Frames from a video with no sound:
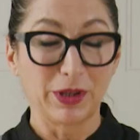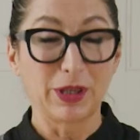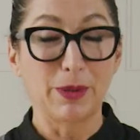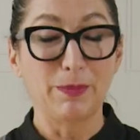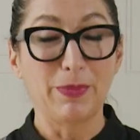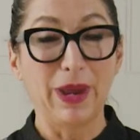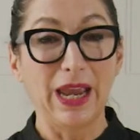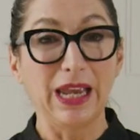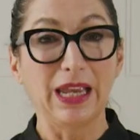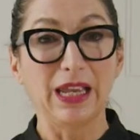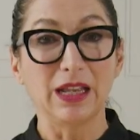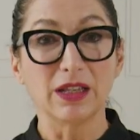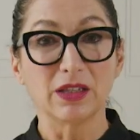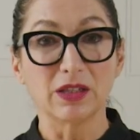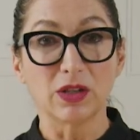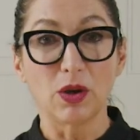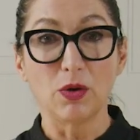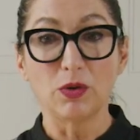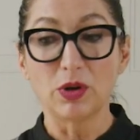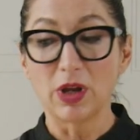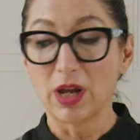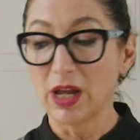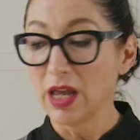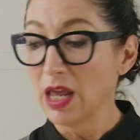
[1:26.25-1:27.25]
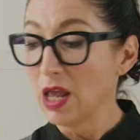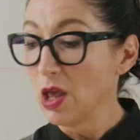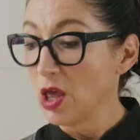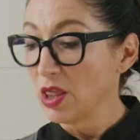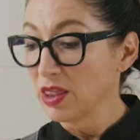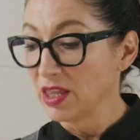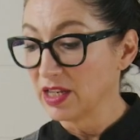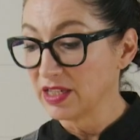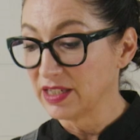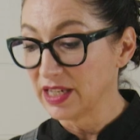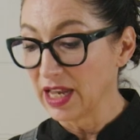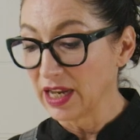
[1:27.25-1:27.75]
the baking soda,
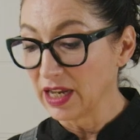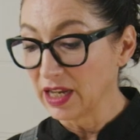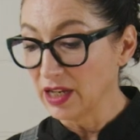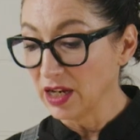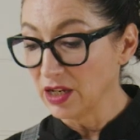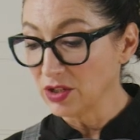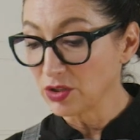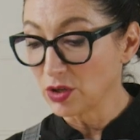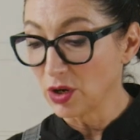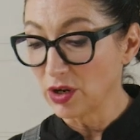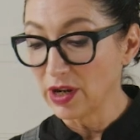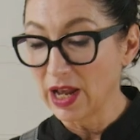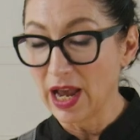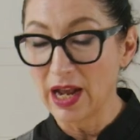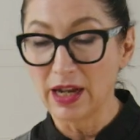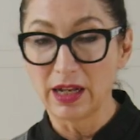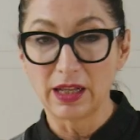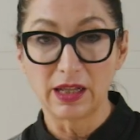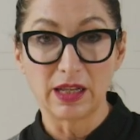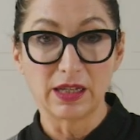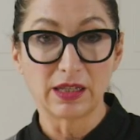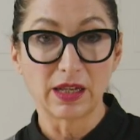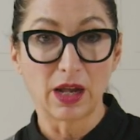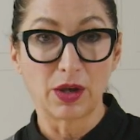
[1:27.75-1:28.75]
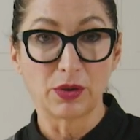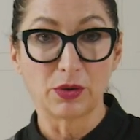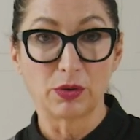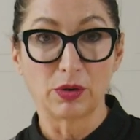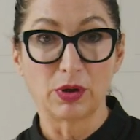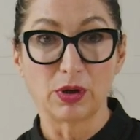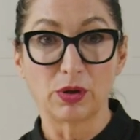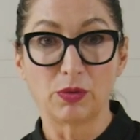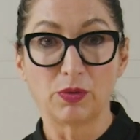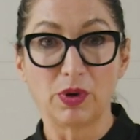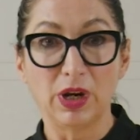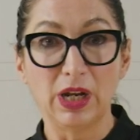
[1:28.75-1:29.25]
the second I start adding these other
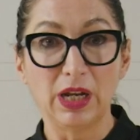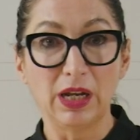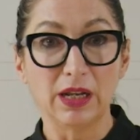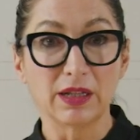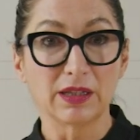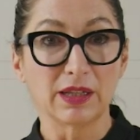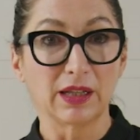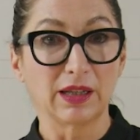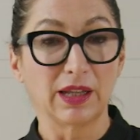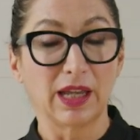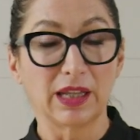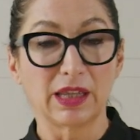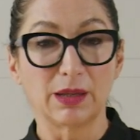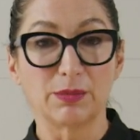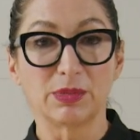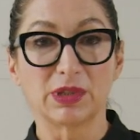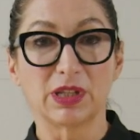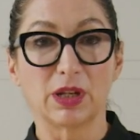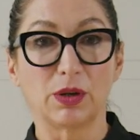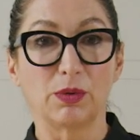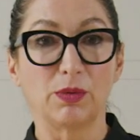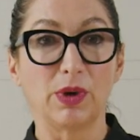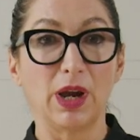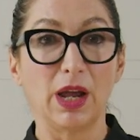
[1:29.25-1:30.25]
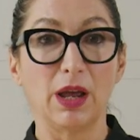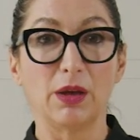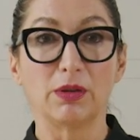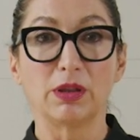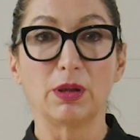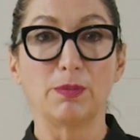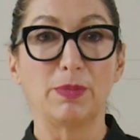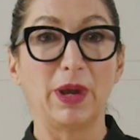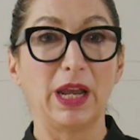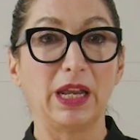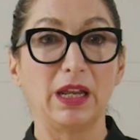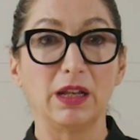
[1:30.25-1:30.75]
ingredients and let them sit around,
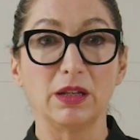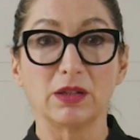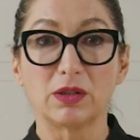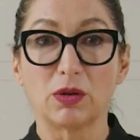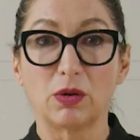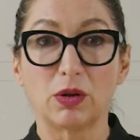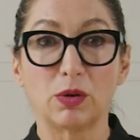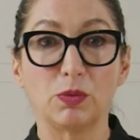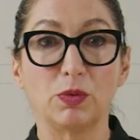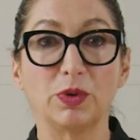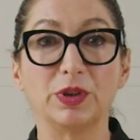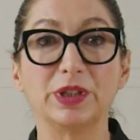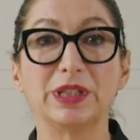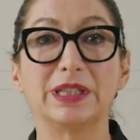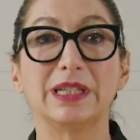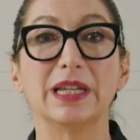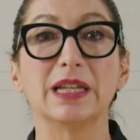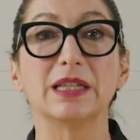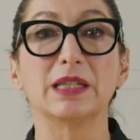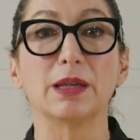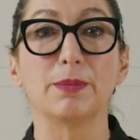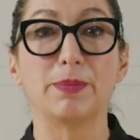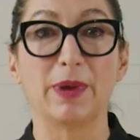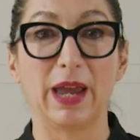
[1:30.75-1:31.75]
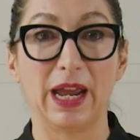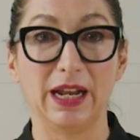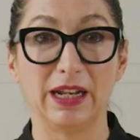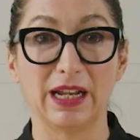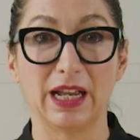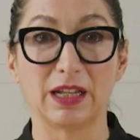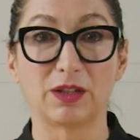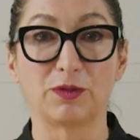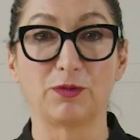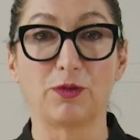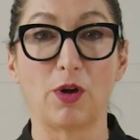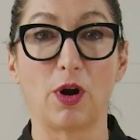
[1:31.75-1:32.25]
the baking soda will dissipate
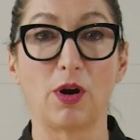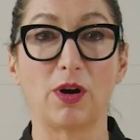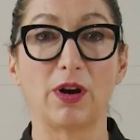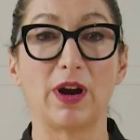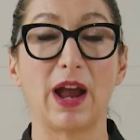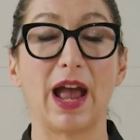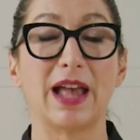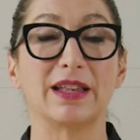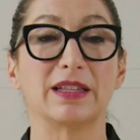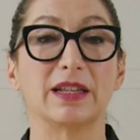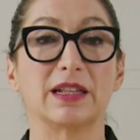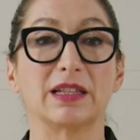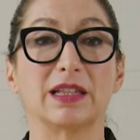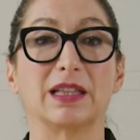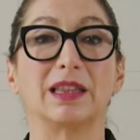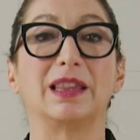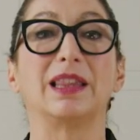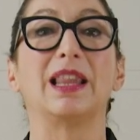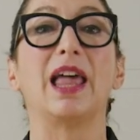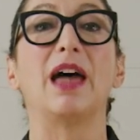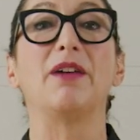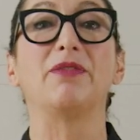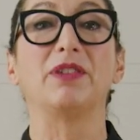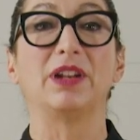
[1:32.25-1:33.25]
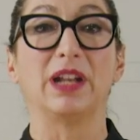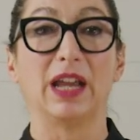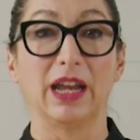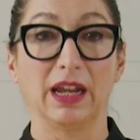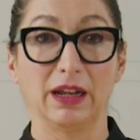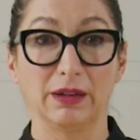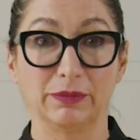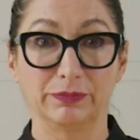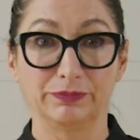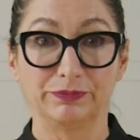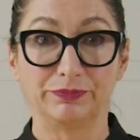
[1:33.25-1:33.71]
as far as its leavening.